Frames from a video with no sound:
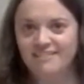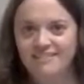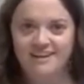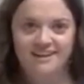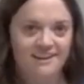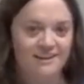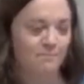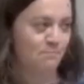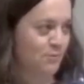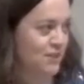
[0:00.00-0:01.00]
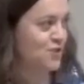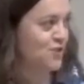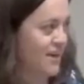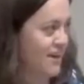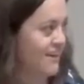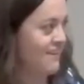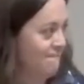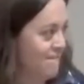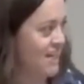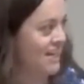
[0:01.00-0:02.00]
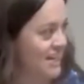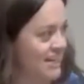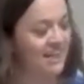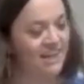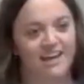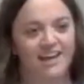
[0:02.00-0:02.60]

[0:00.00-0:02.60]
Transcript: light it, but we tried to fight it.